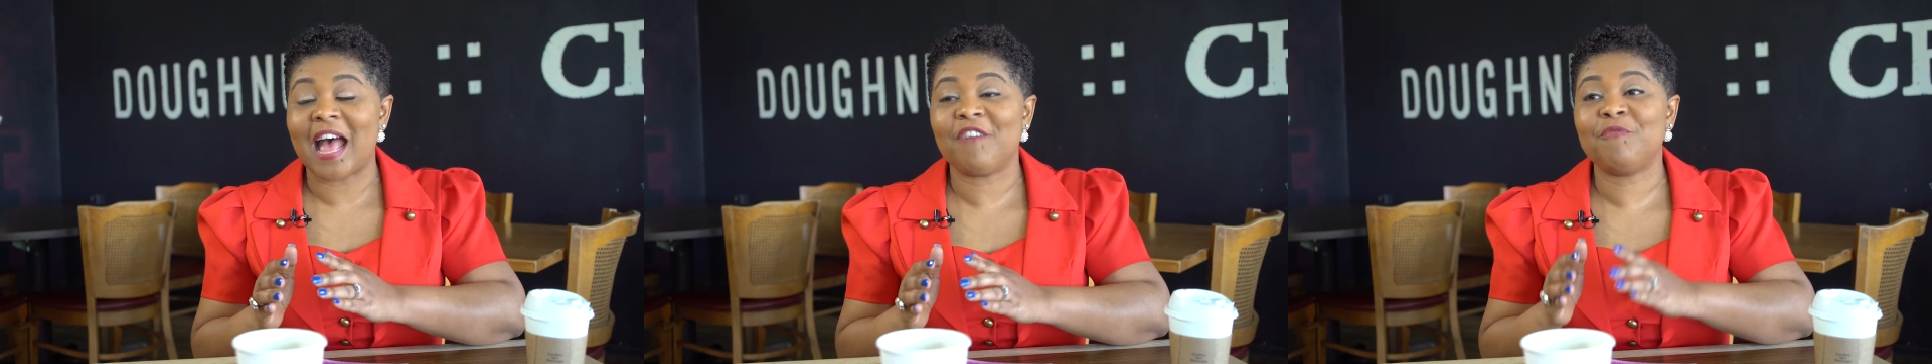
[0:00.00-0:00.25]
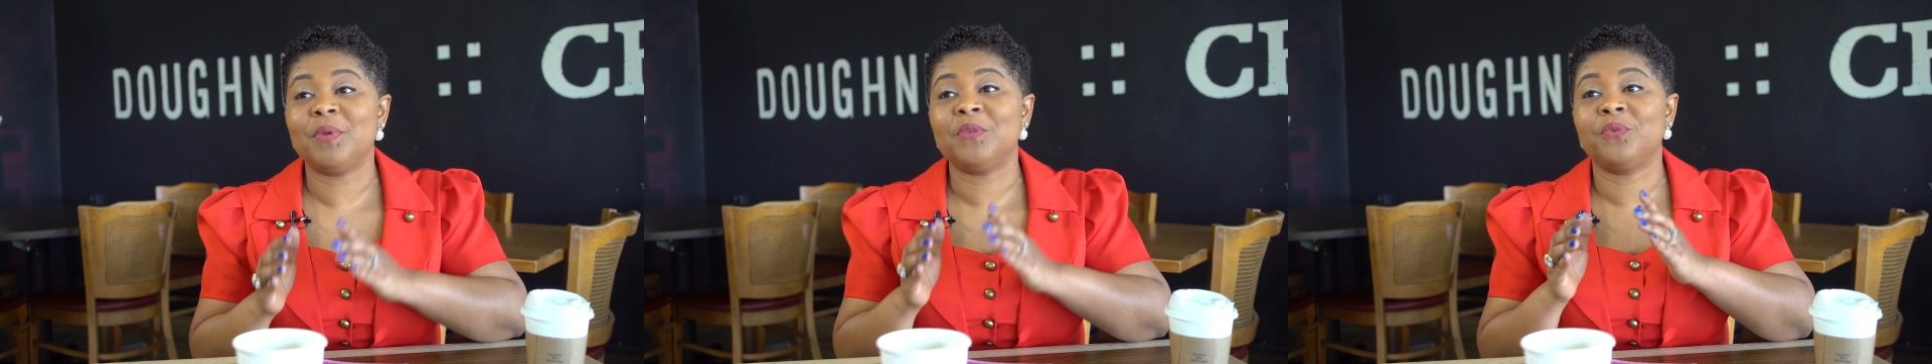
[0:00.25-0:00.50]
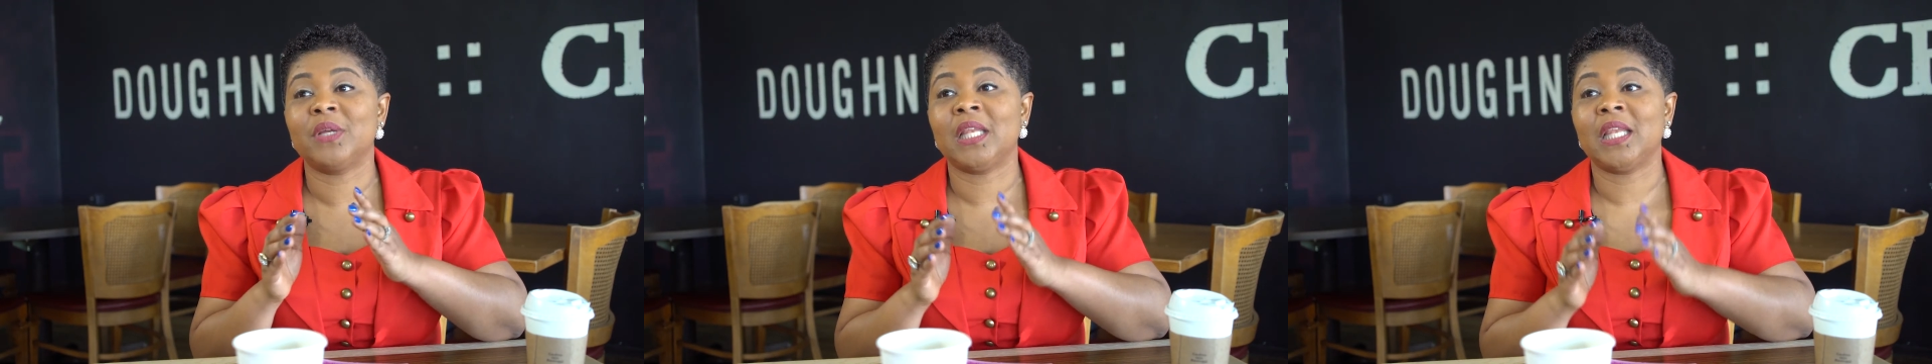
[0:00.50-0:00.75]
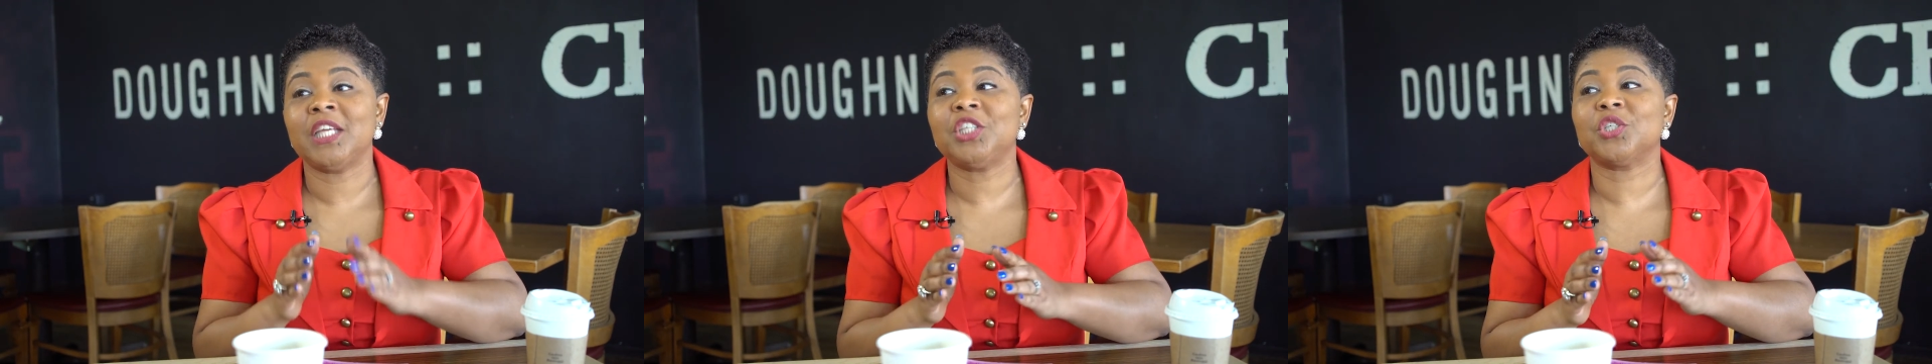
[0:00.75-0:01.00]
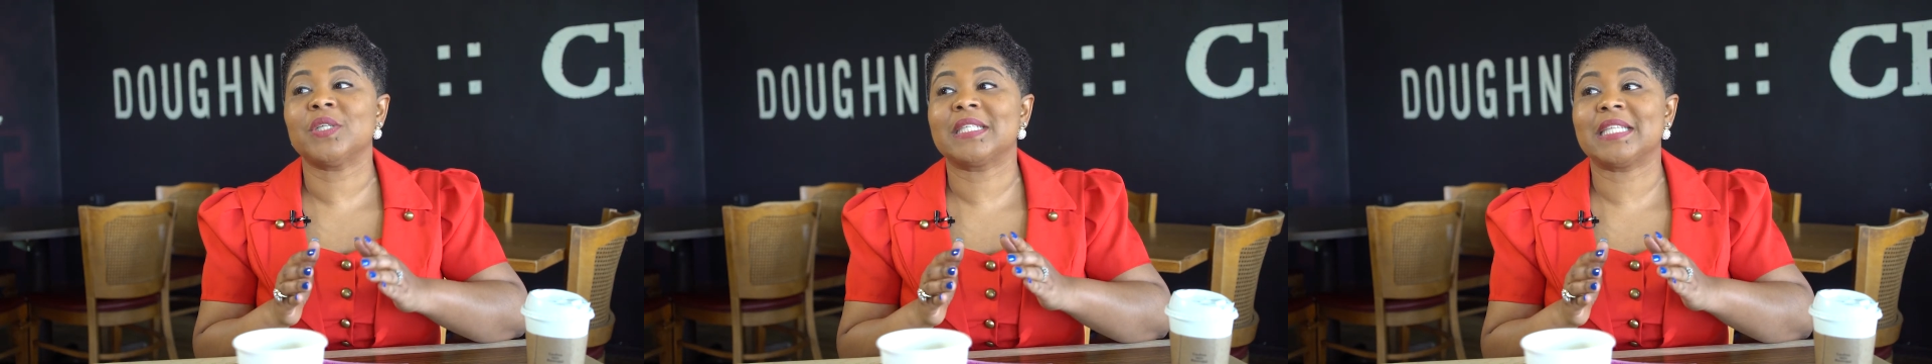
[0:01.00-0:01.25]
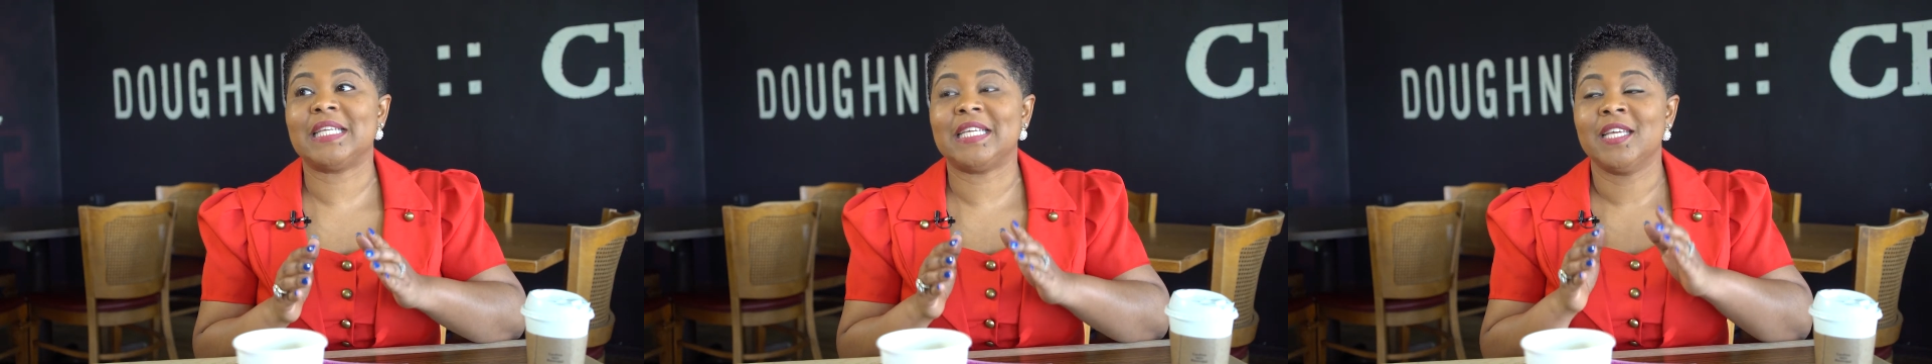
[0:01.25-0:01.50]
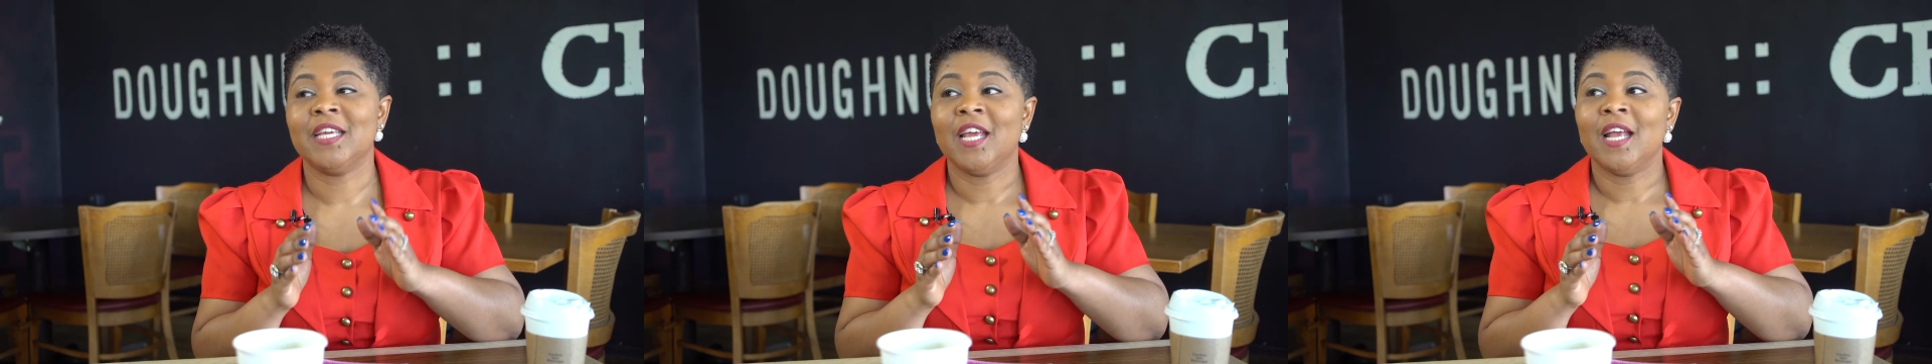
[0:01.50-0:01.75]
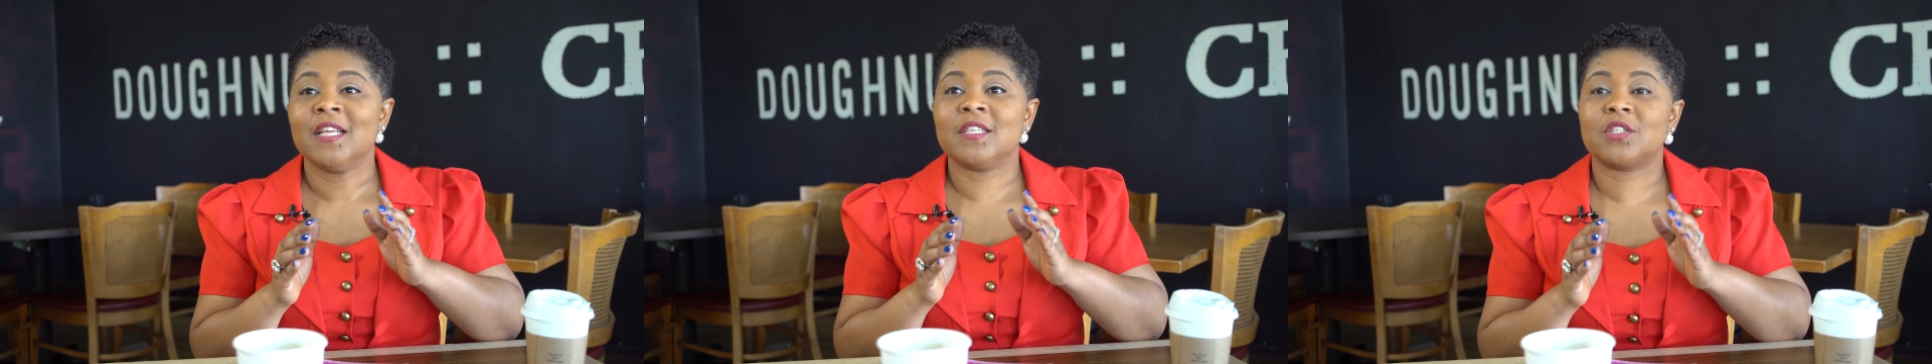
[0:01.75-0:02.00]
I've been religiously
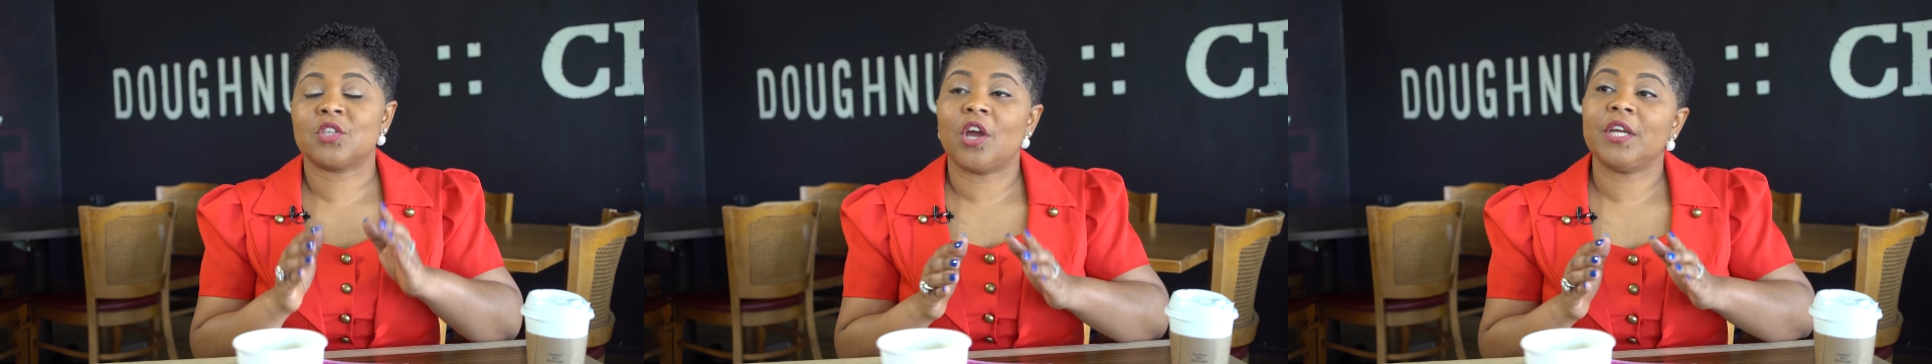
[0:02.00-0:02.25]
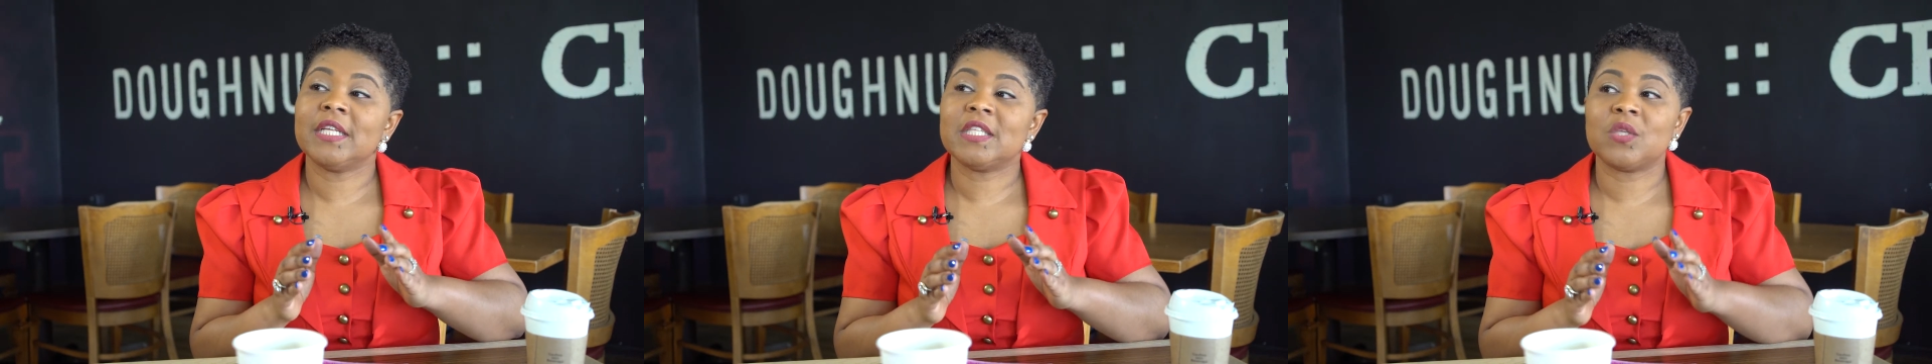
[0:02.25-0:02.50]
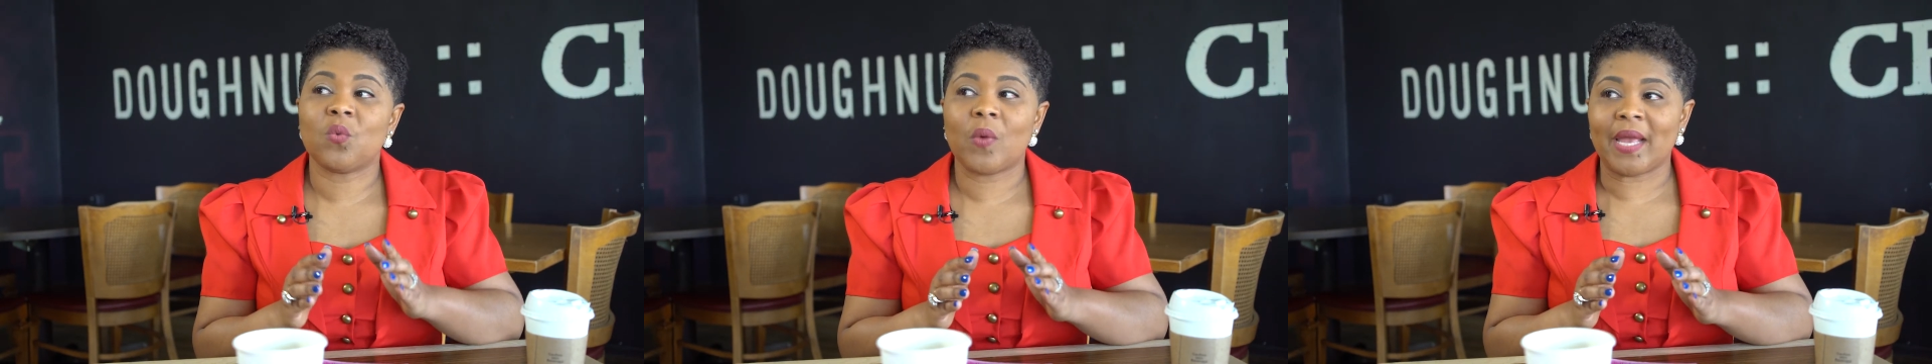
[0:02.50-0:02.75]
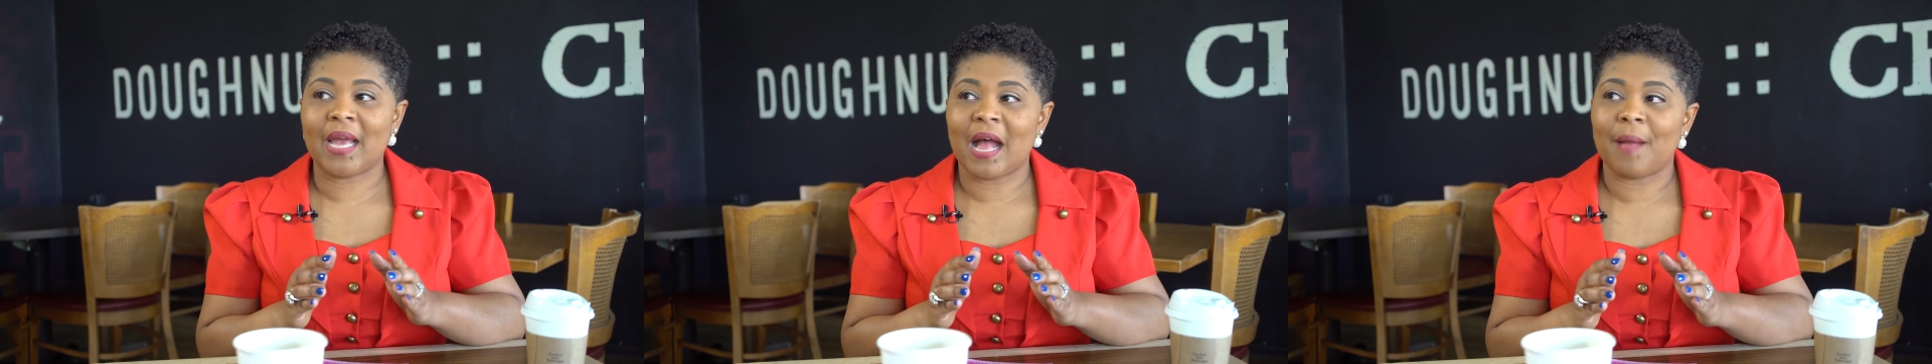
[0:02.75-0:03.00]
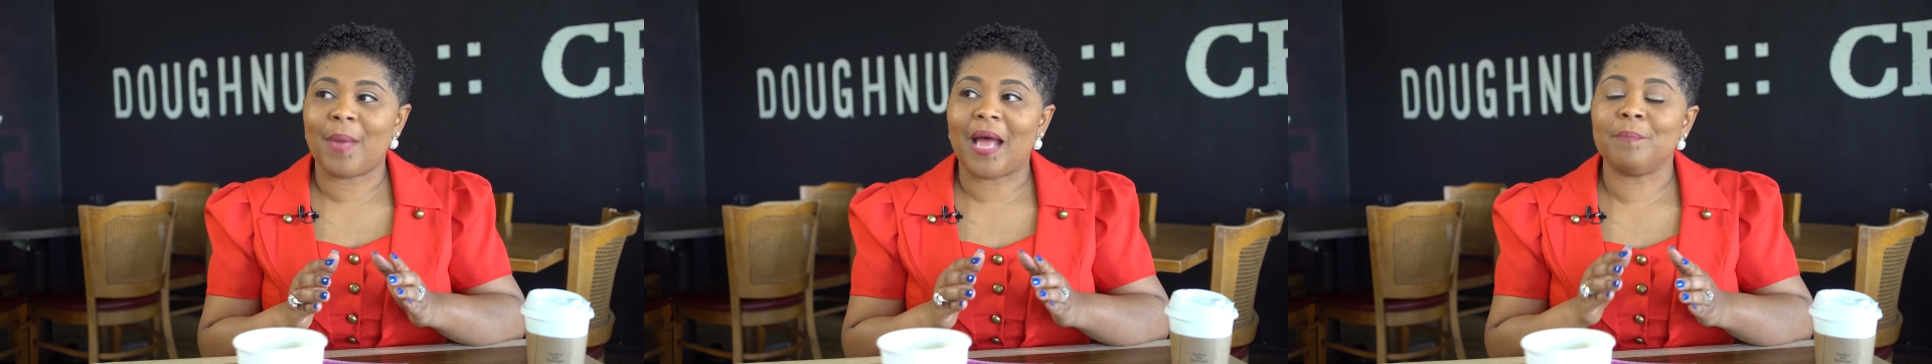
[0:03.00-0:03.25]
starting to wake up